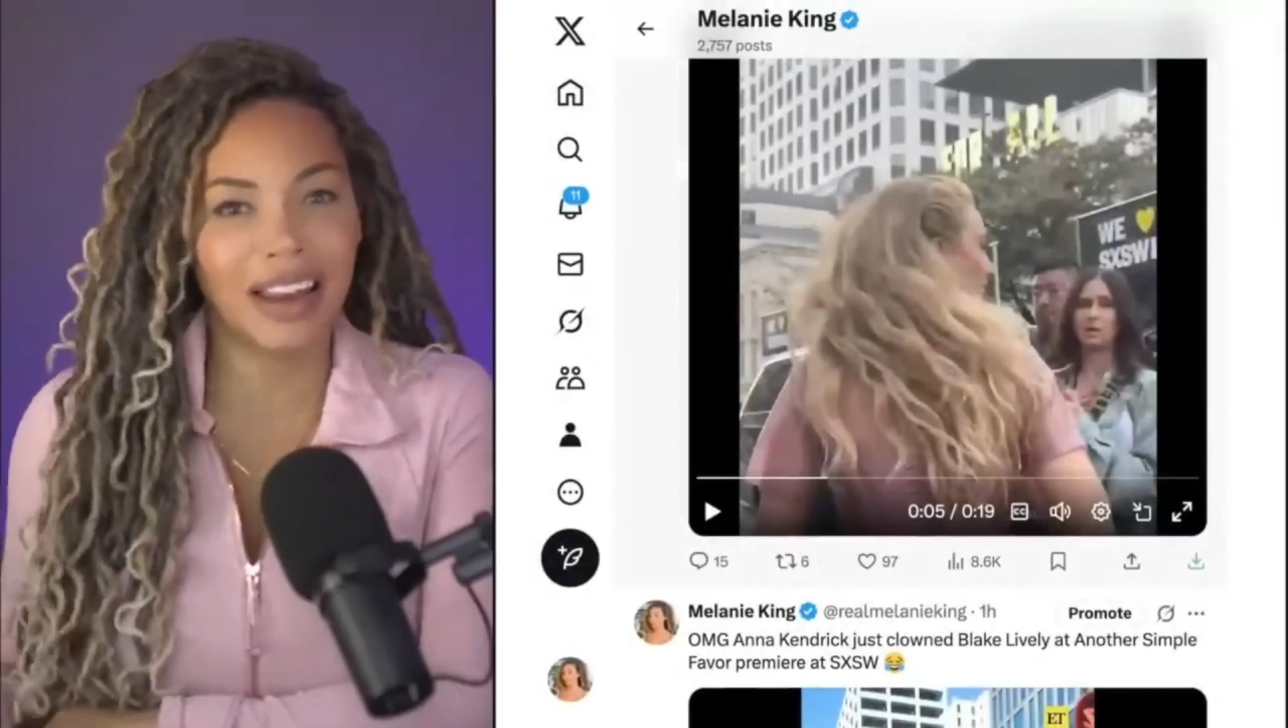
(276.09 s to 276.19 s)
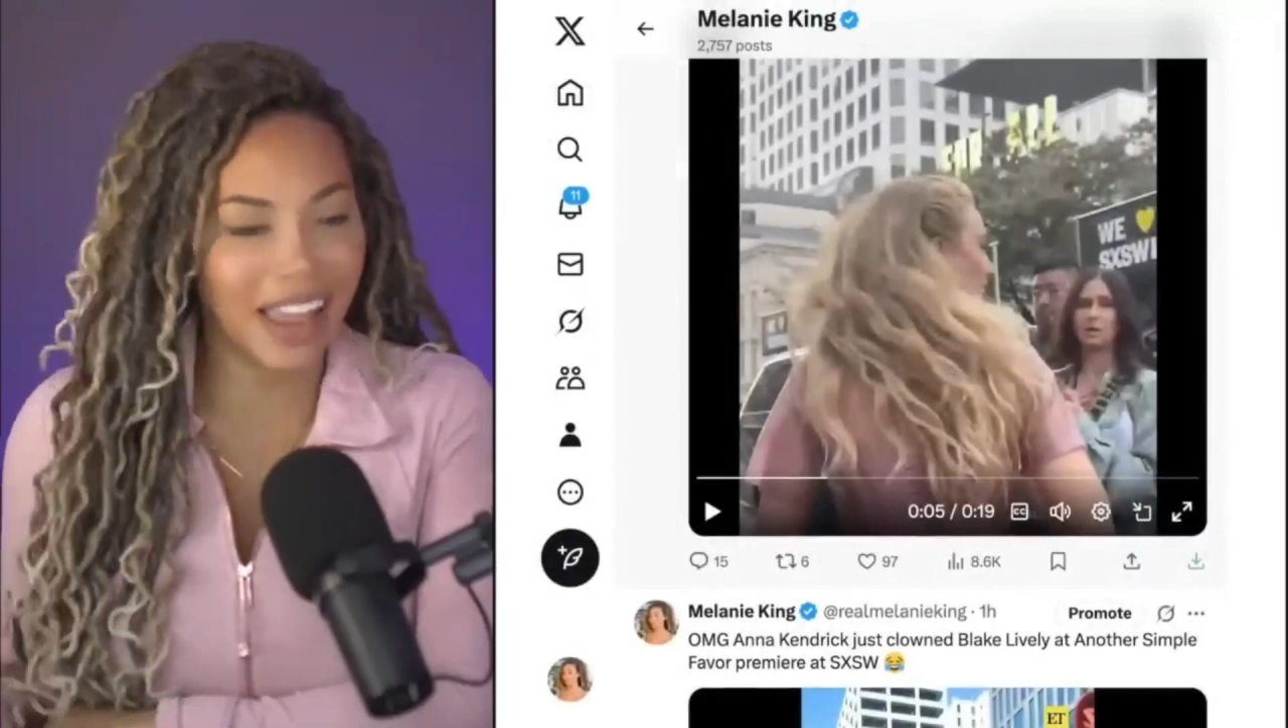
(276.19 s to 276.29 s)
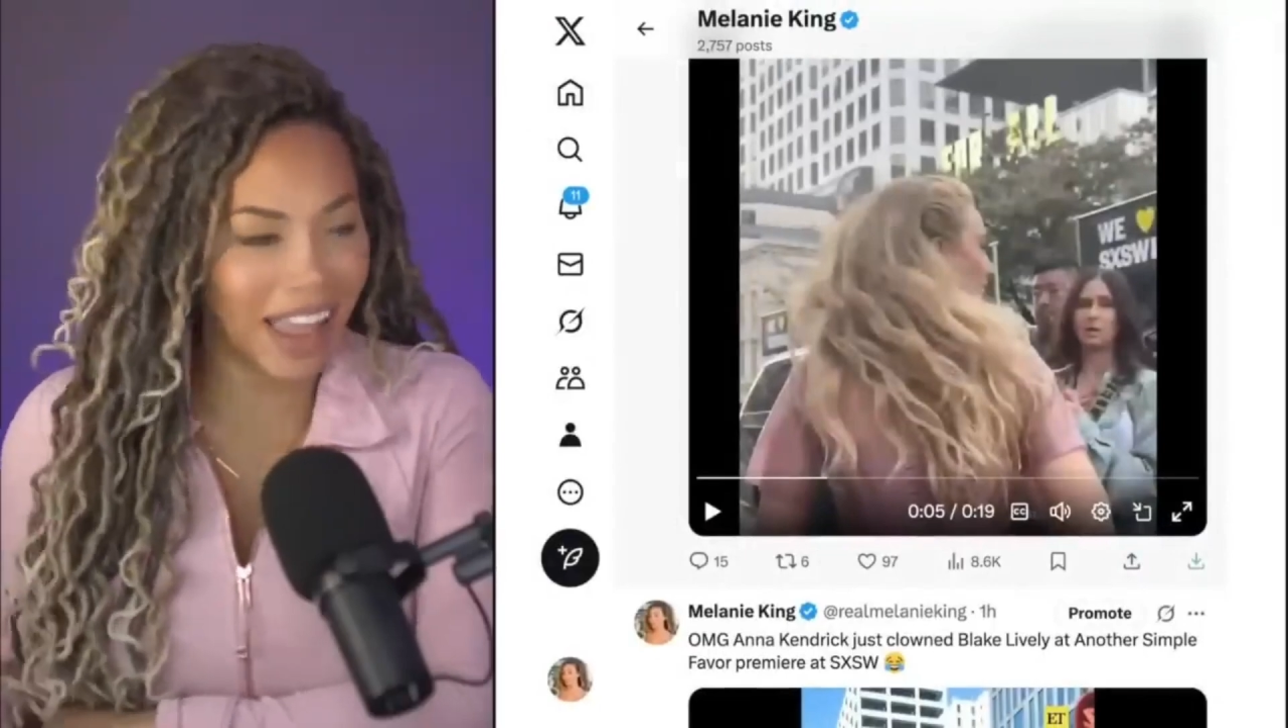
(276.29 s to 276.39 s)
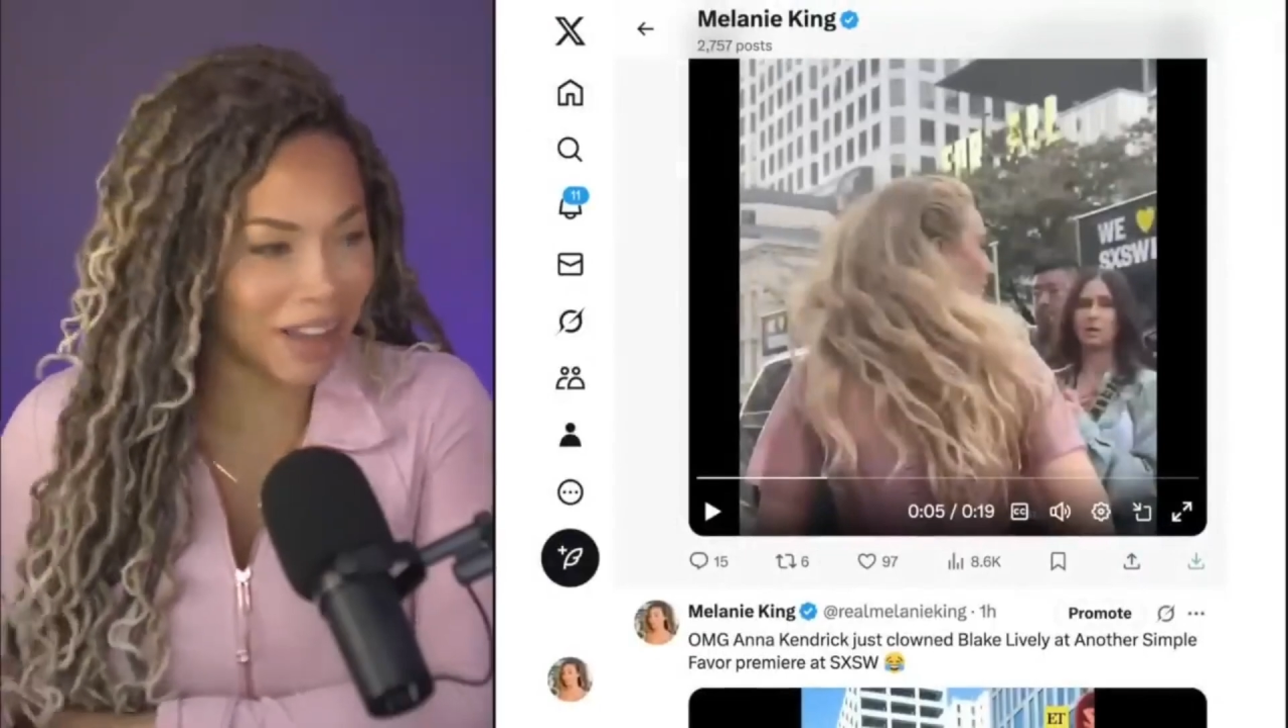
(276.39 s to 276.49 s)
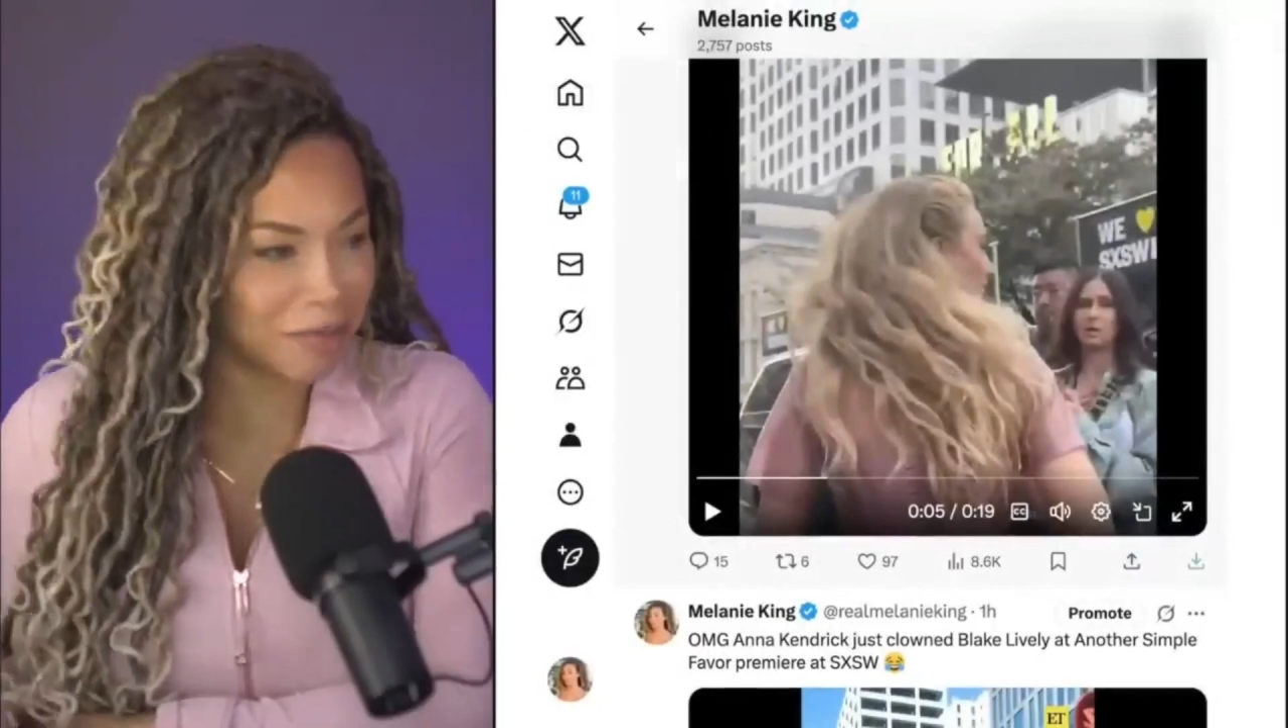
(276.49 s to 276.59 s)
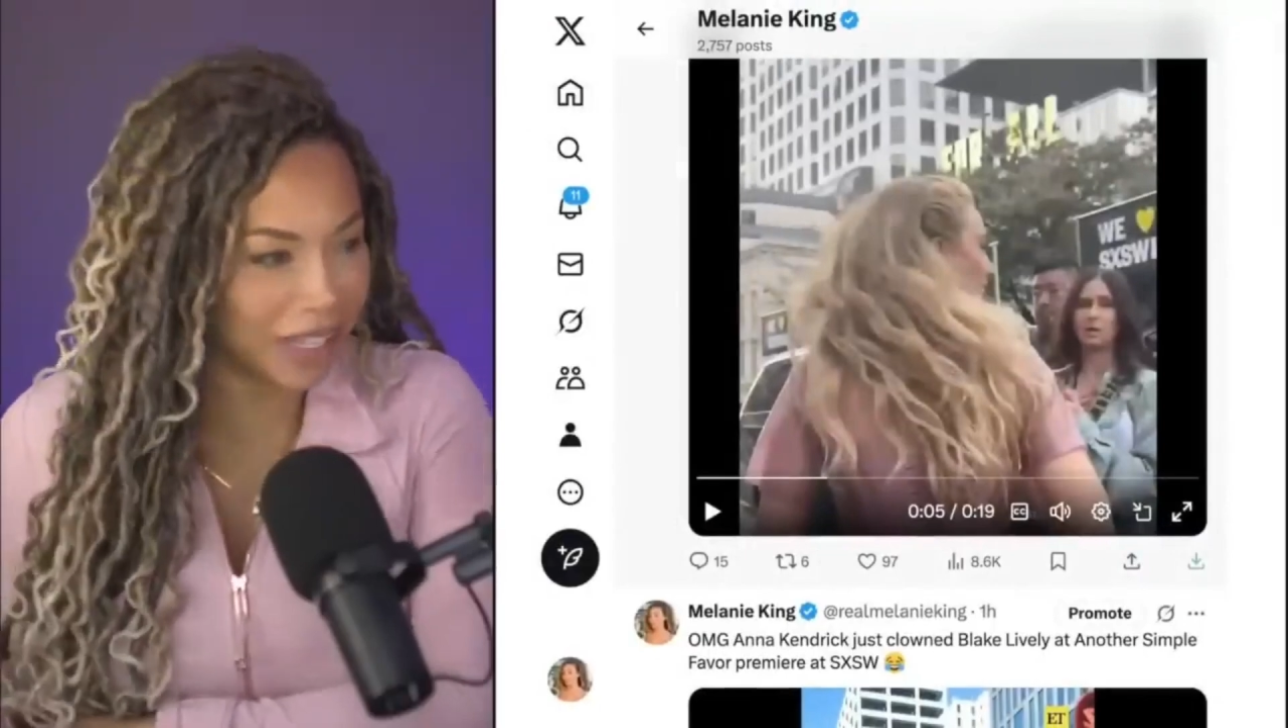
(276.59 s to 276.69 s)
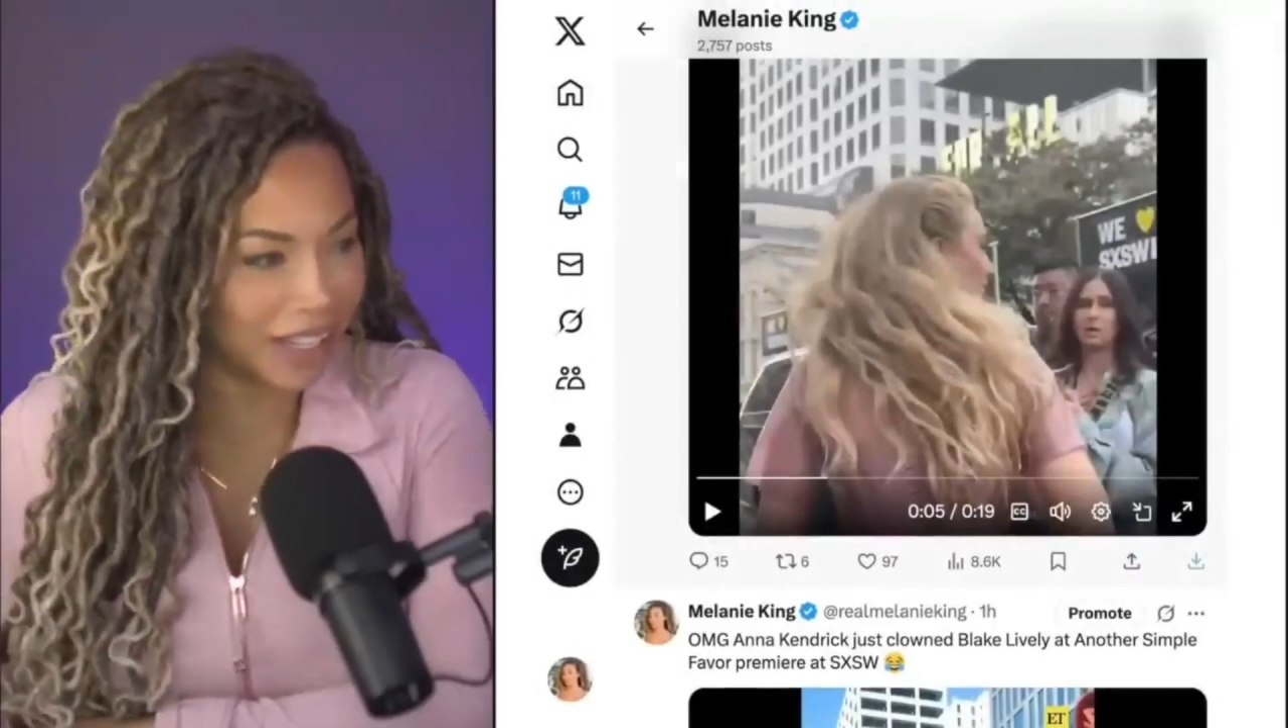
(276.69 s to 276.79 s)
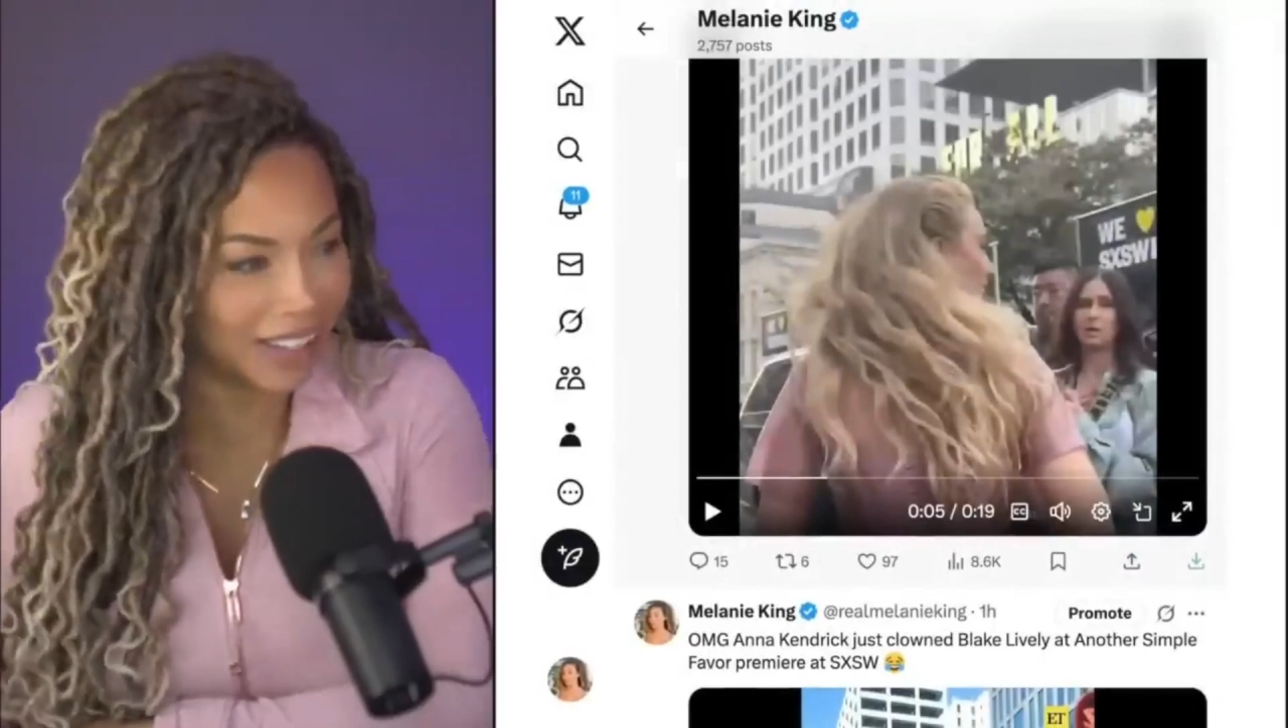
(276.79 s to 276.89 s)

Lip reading: happy.